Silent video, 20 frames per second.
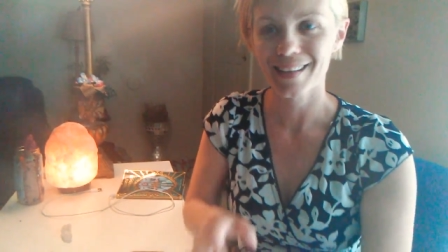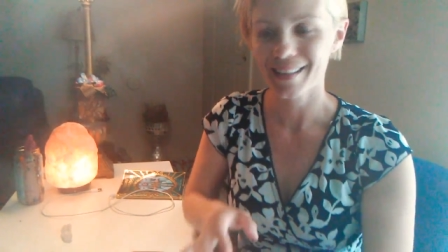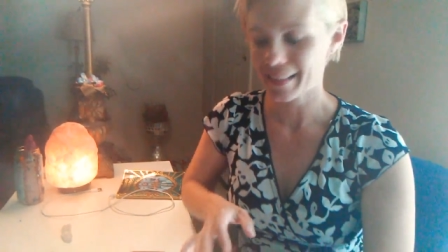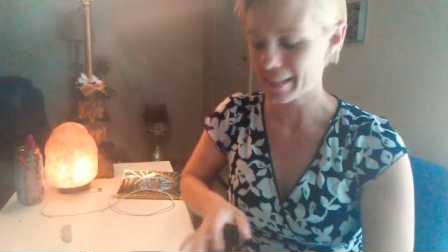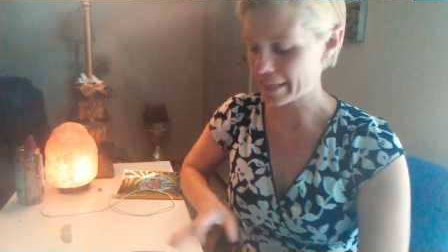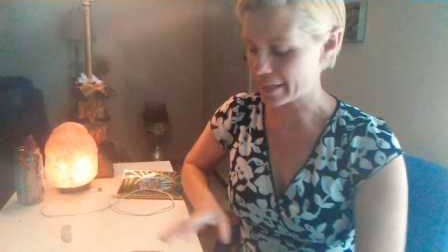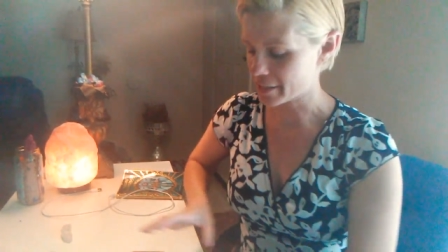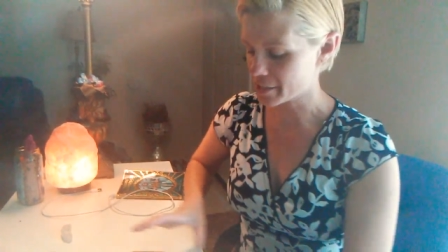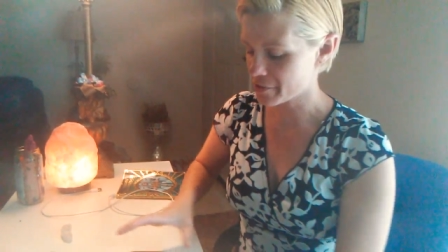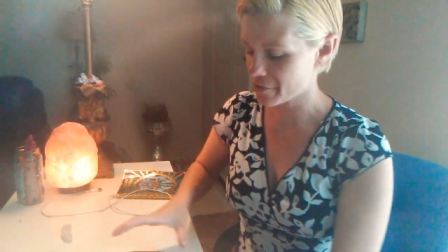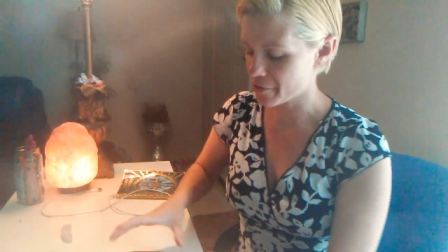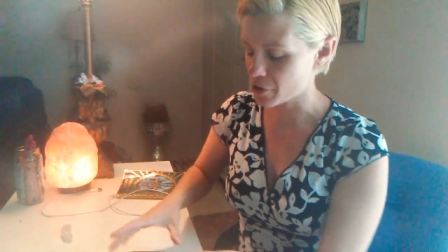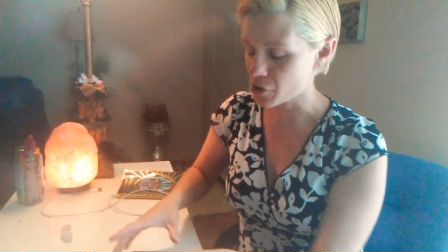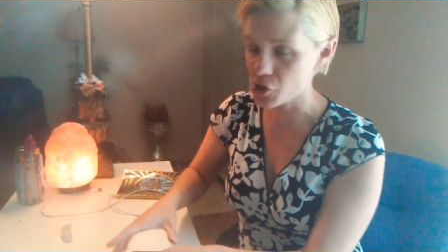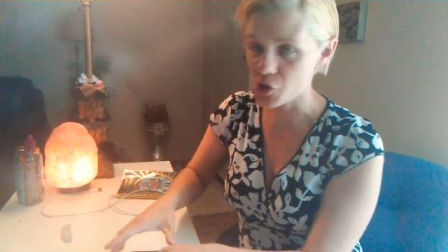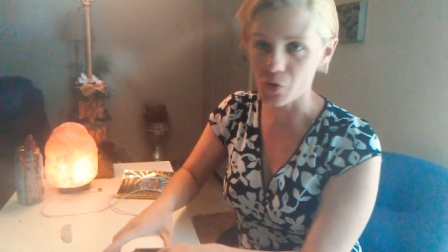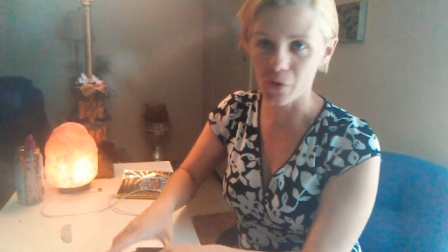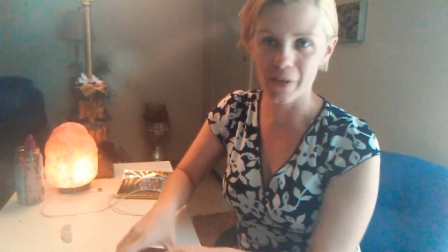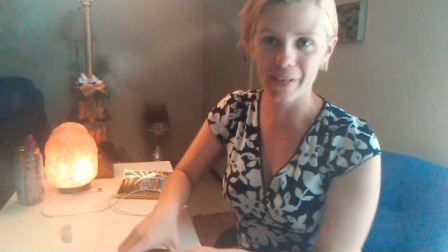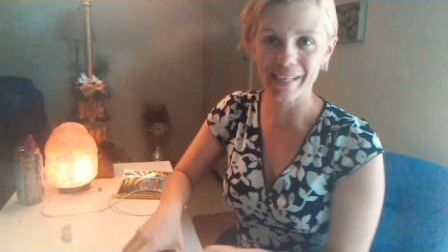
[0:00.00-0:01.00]
Thanks for
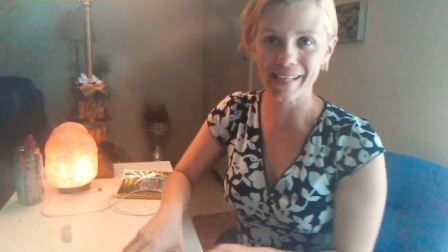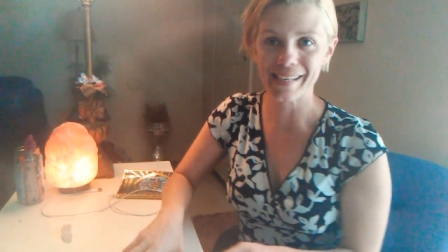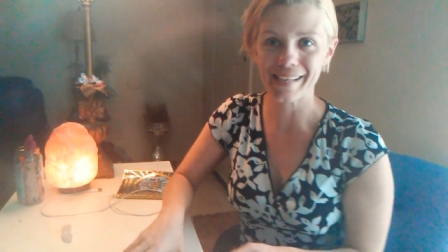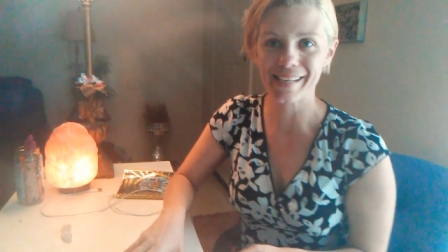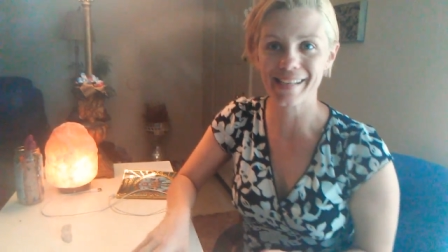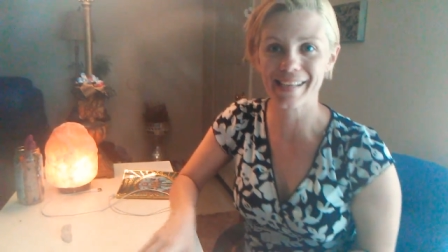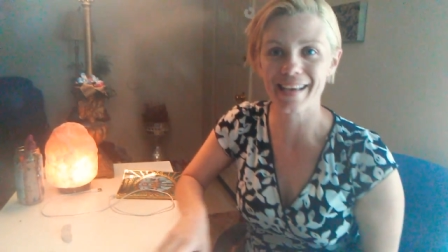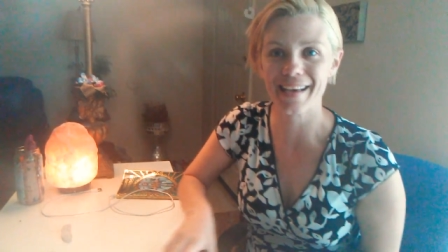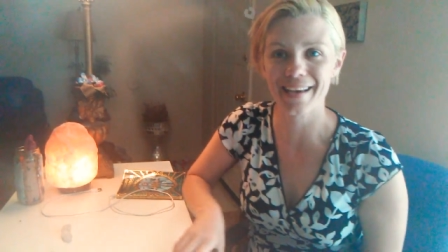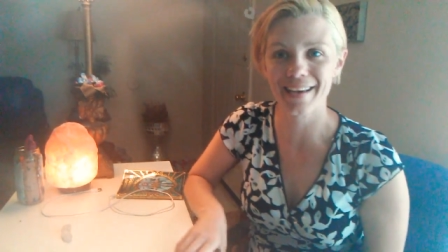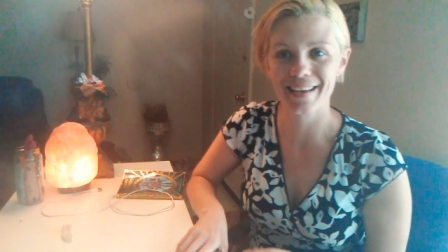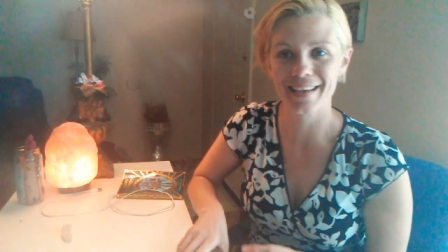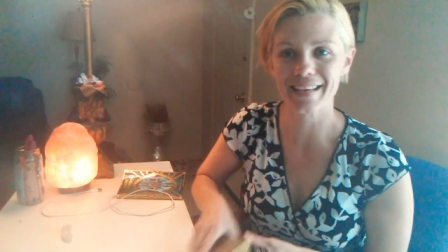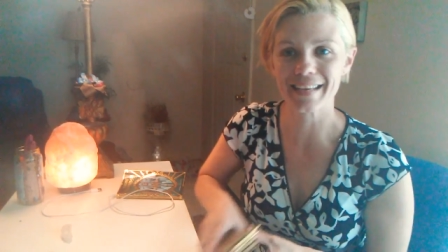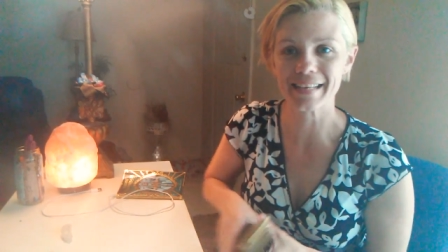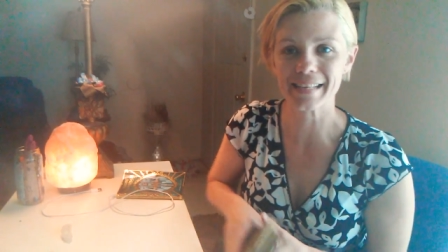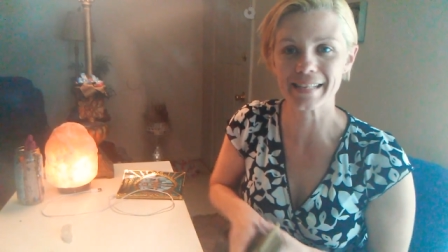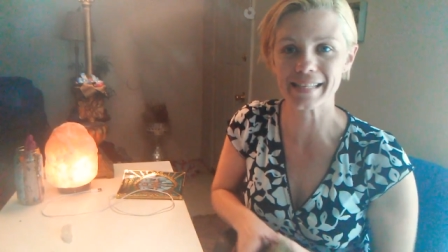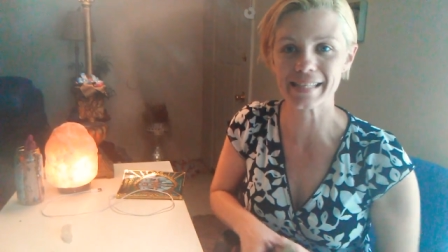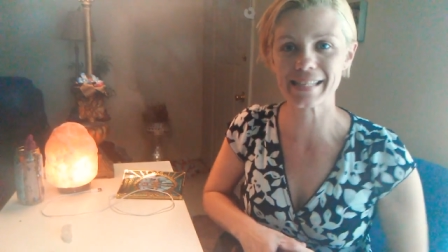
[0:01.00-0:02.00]
joining
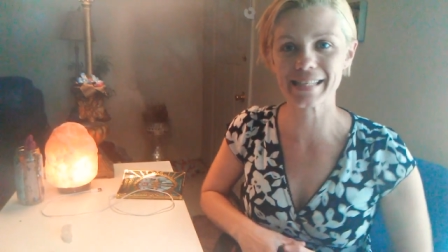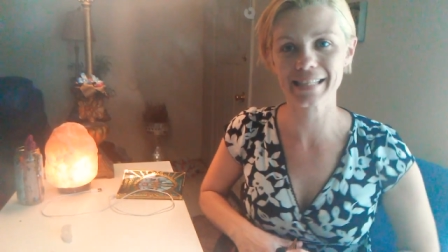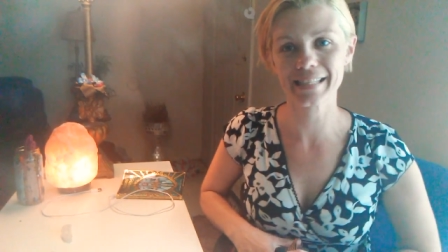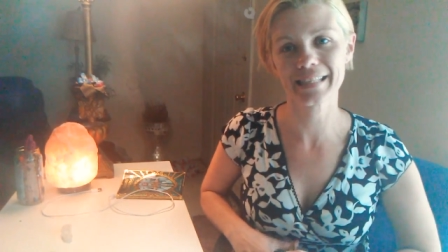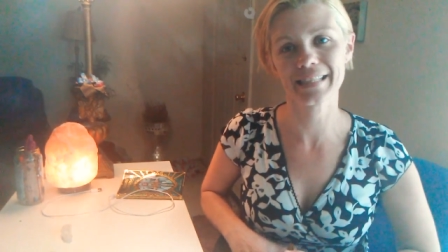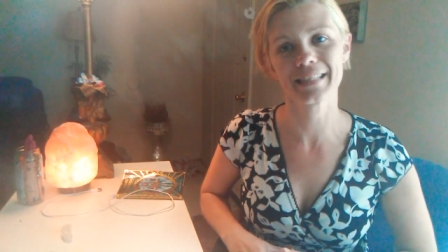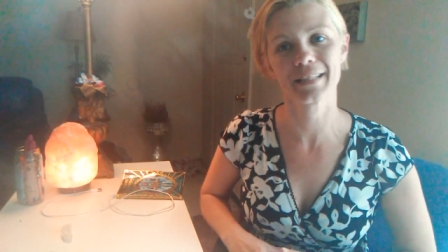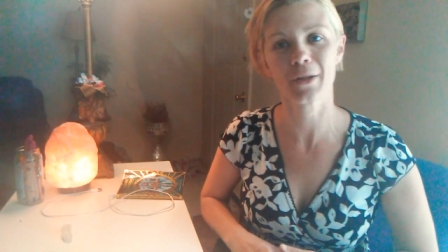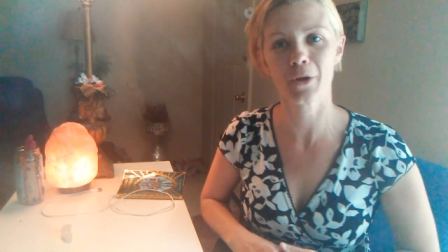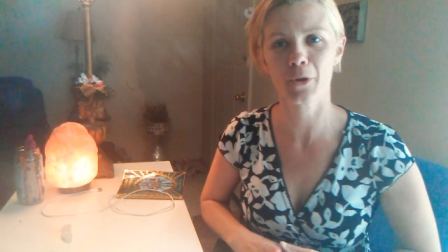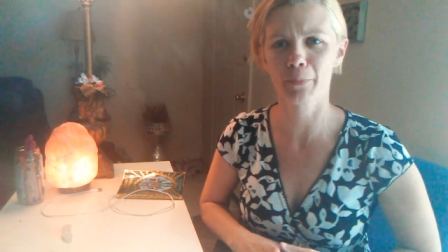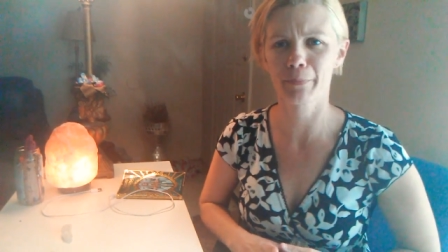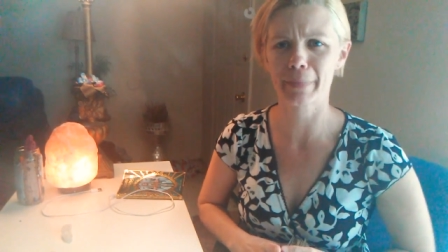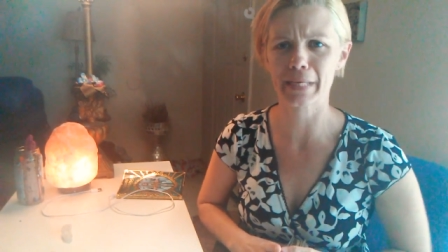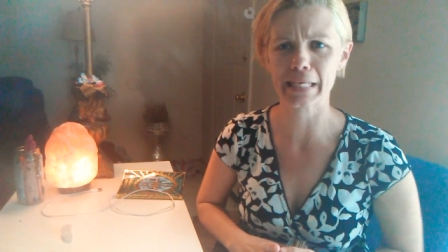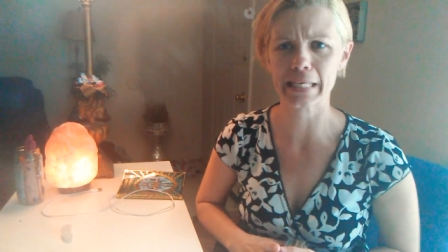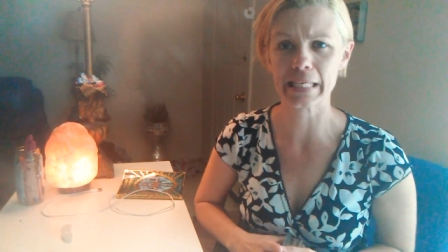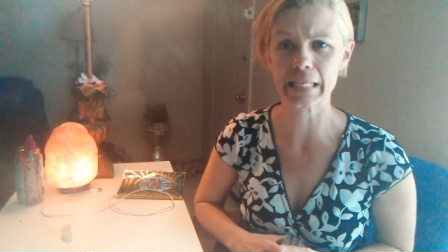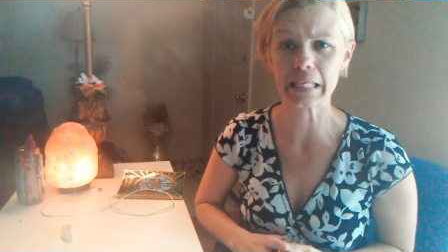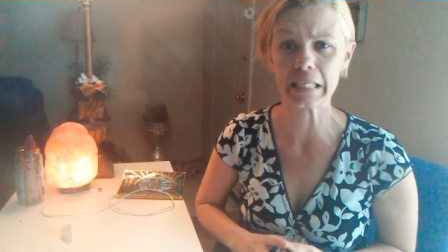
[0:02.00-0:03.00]
us,
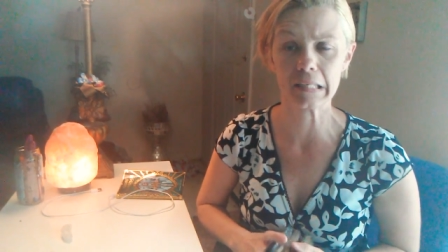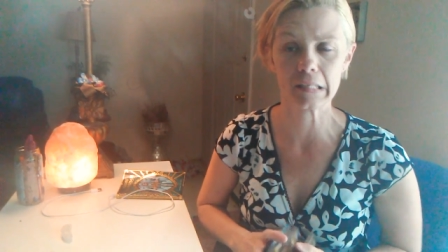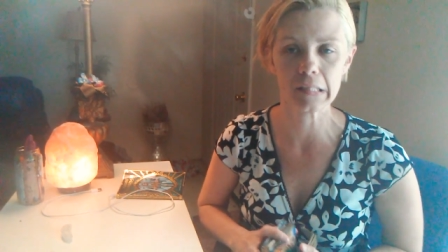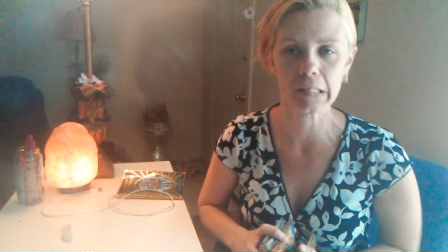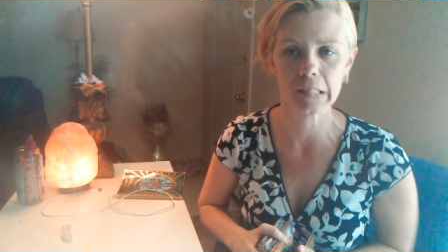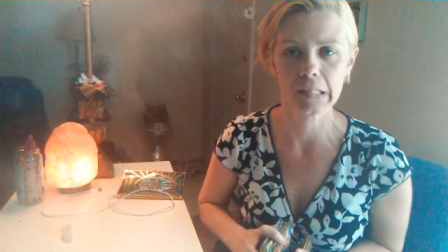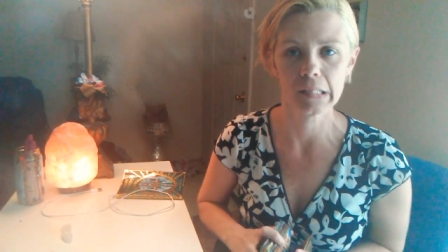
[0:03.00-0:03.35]
me.